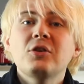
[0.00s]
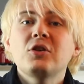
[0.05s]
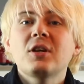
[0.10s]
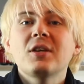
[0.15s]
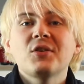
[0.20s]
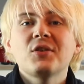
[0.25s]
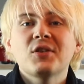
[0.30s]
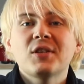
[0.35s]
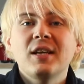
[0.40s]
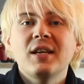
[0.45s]
you
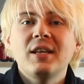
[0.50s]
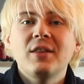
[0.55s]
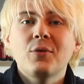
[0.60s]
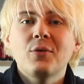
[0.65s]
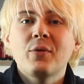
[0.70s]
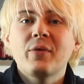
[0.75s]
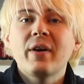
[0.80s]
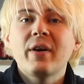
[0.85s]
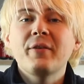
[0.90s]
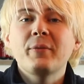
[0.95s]
can see, the
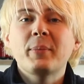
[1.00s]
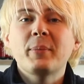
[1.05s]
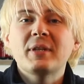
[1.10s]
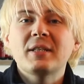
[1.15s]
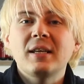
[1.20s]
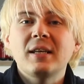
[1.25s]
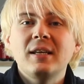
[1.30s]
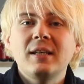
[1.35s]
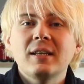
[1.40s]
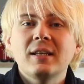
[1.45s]
Revival
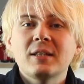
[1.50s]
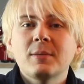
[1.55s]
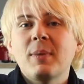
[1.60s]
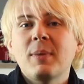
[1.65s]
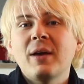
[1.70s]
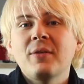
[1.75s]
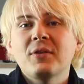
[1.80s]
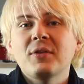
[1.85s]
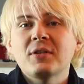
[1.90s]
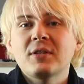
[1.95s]
Petite is
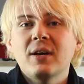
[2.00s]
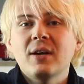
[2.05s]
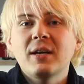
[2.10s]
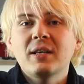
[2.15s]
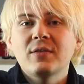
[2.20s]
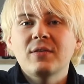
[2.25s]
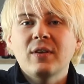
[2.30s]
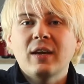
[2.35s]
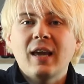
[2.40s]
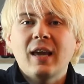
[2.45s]
about the size
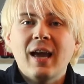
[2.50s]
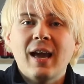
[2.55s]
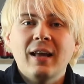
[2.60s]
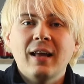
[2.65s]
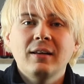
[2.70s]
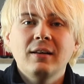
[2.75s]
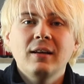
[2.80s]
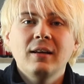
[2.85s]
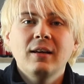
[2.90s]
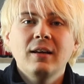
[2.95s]
of a can.